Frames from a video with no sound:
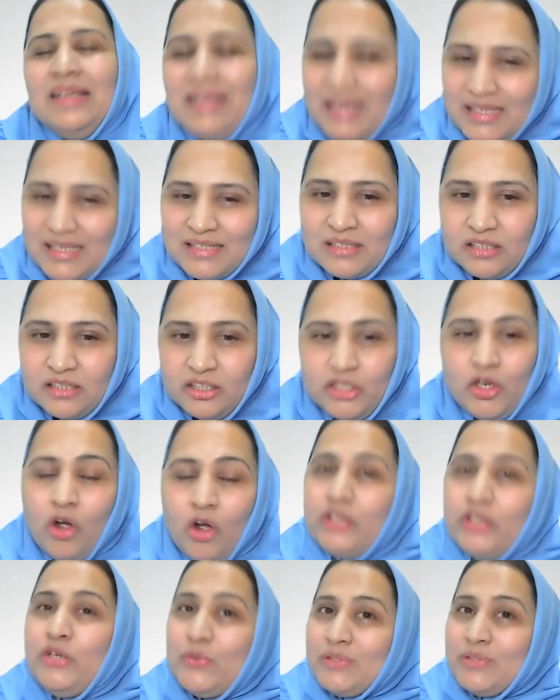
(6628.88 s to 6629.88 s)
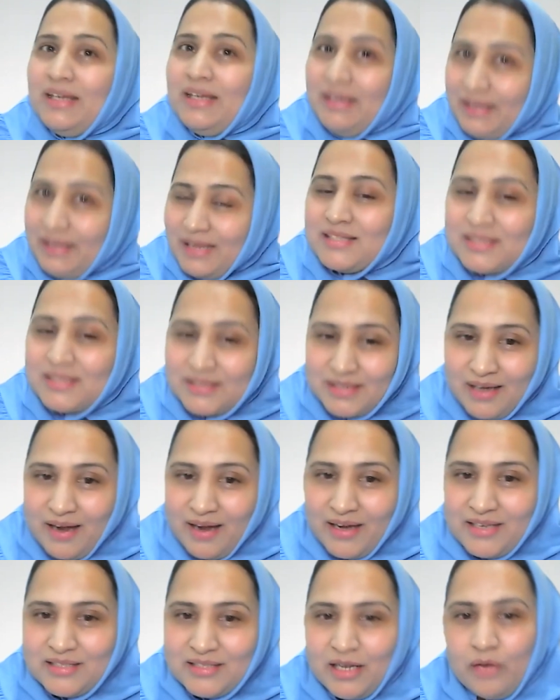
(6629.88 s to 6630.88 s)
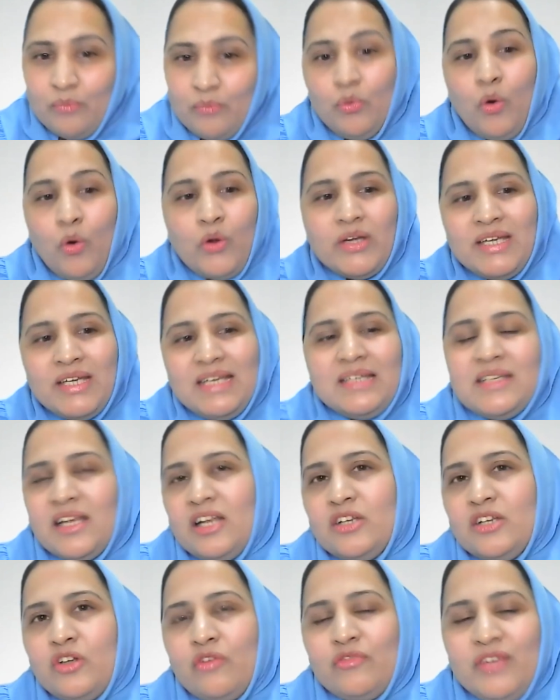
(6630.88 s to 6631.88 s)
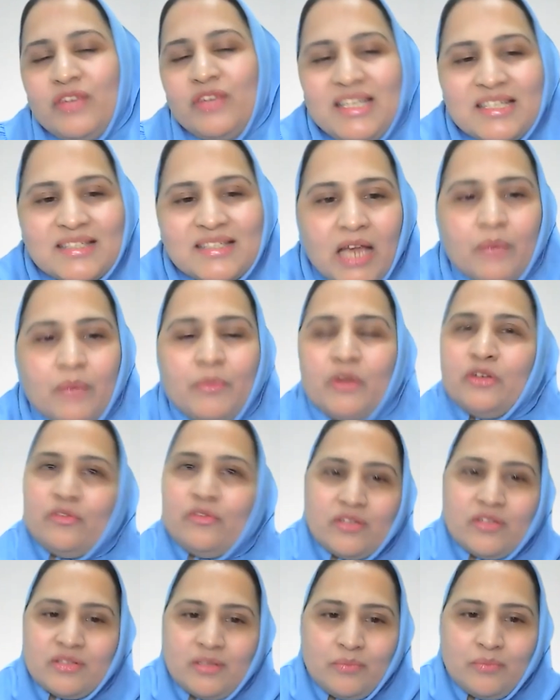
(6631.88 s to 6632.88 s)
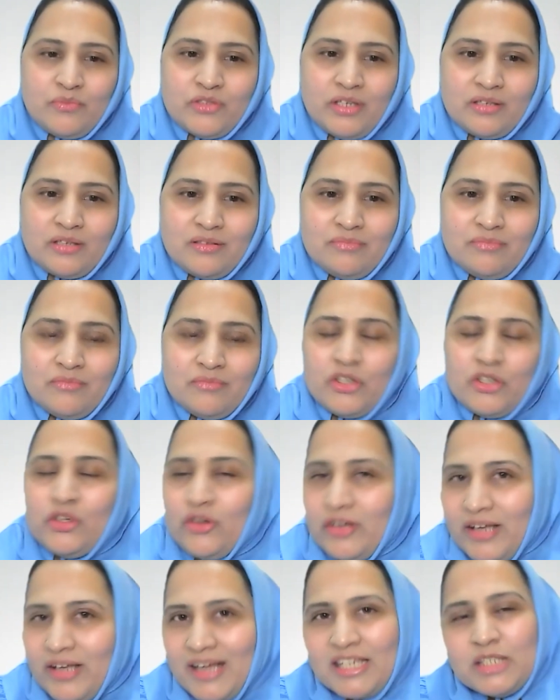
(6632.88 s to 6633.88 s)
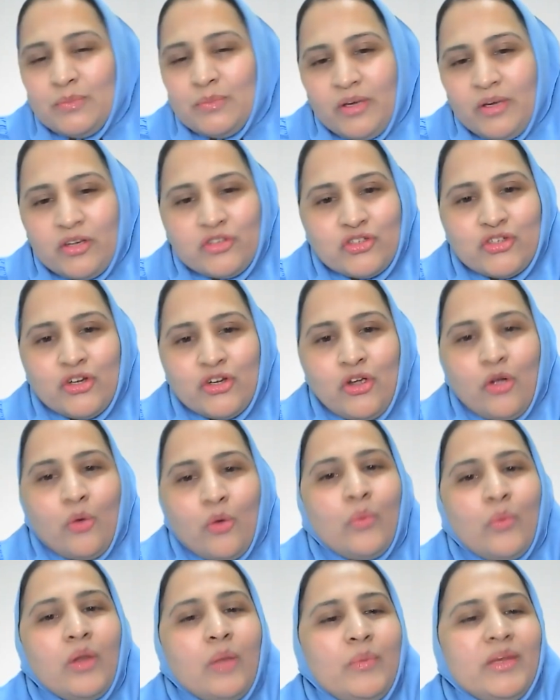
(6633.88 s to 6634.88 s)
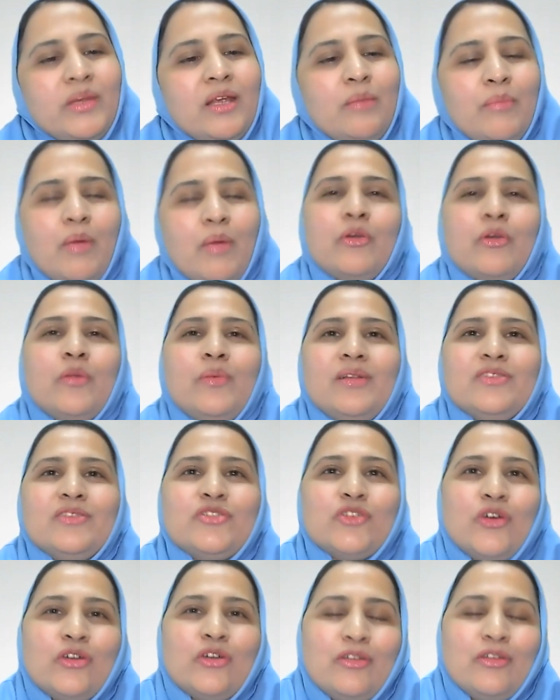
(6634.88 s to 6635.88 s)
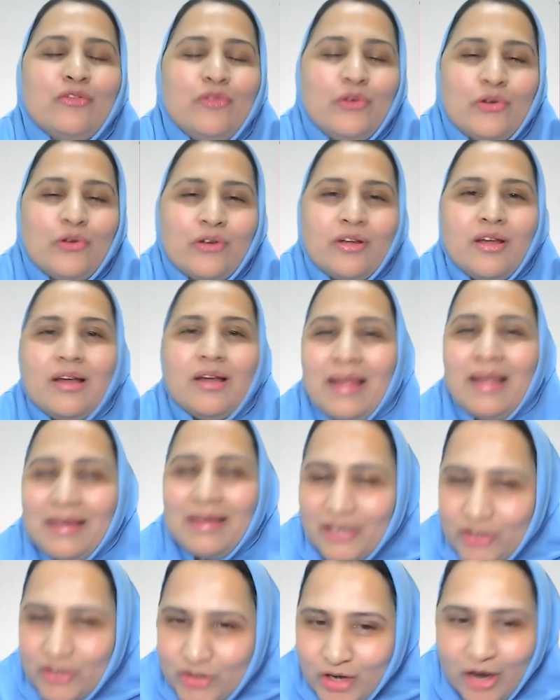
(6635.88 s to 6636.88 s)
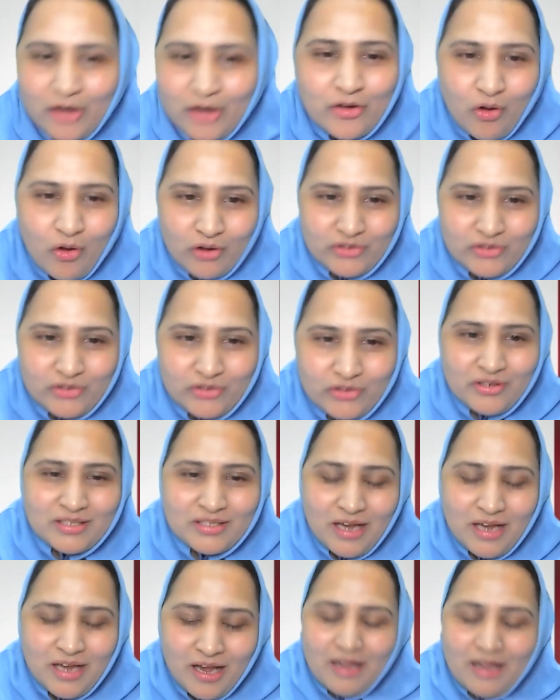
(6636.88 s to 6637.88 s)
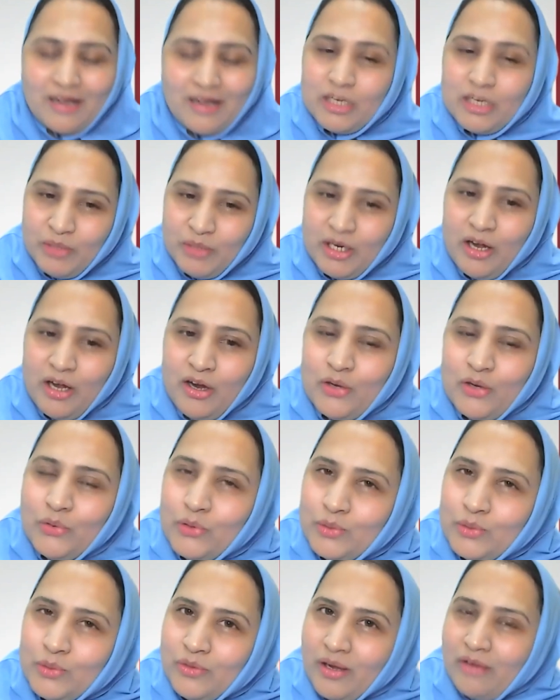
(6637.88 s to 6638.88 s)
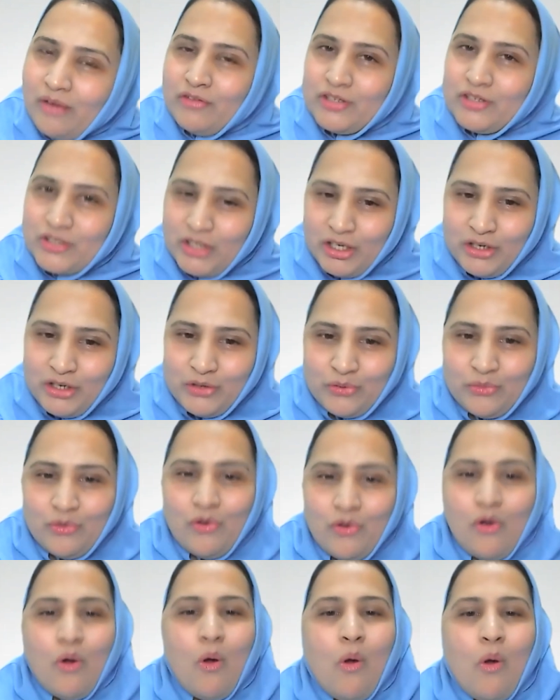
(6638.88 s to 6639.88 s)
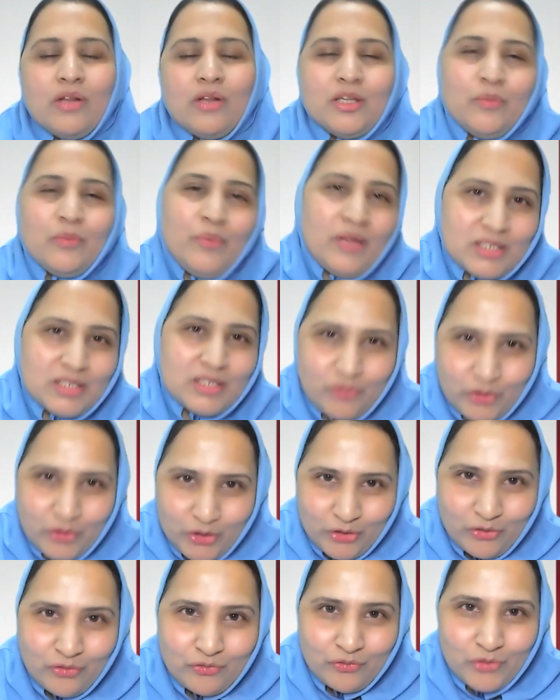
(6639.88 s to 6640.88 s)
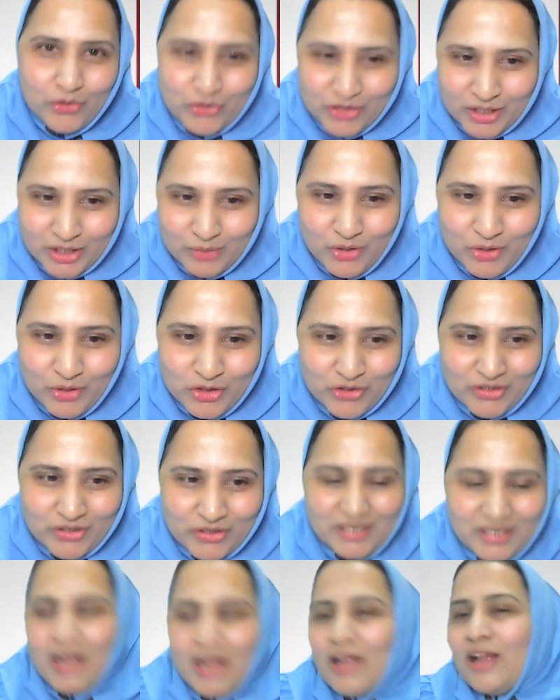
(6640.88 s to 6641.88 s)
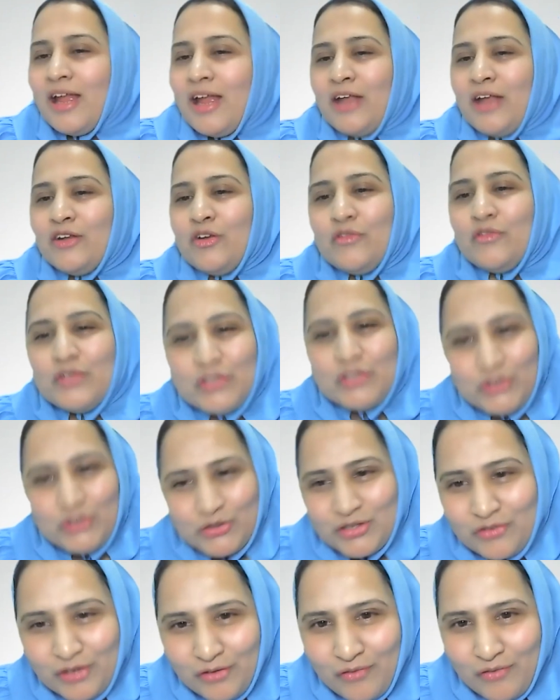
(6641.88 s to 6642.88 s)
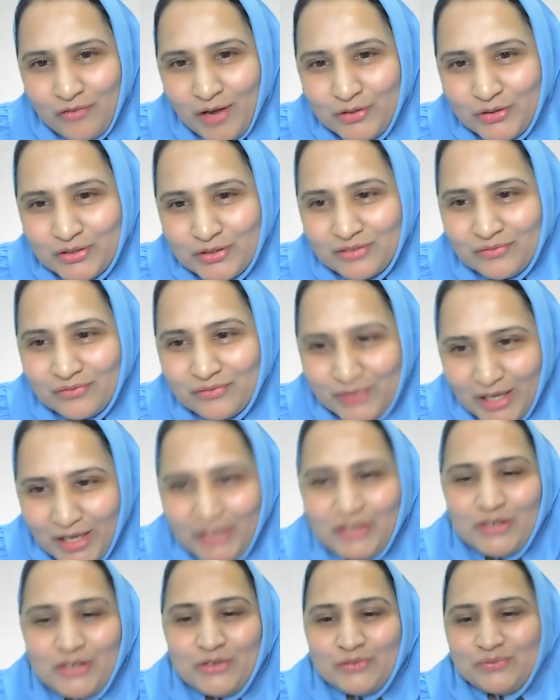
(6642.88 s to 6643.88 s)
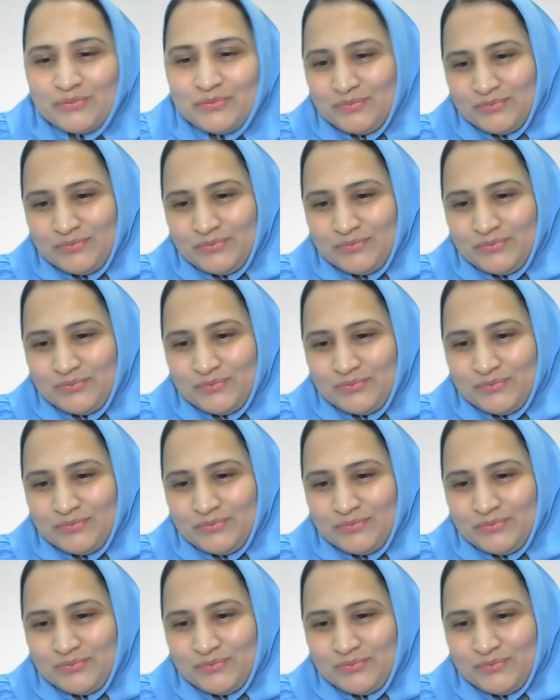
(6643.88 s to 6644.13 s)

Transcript: less or using less slides and more detailed of each segment of the subject. Your next pitch will be a memorable journey for an entire audience. Let me conclude by wishing you all the best for your future speeches, and over to you, General Evaluator. Thank you.